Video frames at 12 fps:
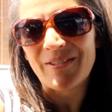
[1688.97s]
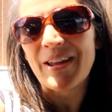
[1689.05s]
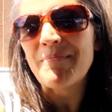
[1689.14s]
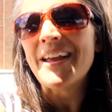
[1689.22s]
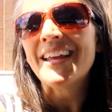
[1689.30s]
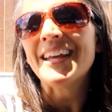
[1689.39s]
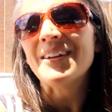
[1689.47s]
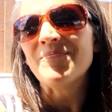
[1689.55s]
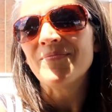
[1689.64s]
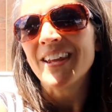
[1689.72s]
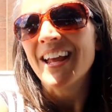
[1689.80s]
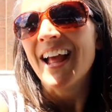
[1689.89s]
They make they, it. Are
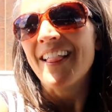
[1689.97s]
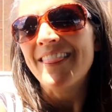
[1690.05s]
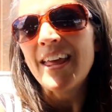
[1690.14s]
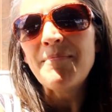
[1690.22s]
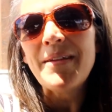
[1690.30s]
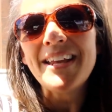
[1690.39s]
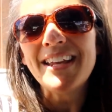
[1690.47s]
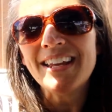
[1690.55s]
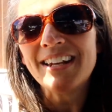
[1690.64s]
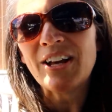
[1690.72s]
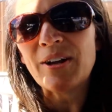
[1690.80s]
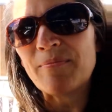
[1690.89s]
you serious? They make
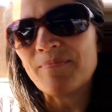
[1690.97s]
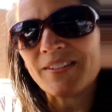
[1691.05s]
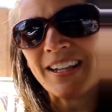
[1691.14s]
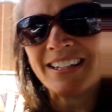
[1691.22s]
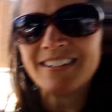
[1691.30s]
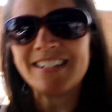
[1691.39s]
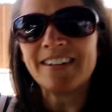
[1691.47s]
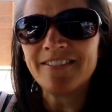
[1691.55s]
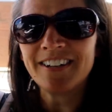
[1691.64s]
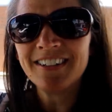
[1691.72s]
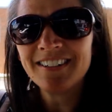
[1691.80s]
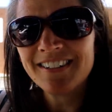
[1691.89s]
it um, a little different.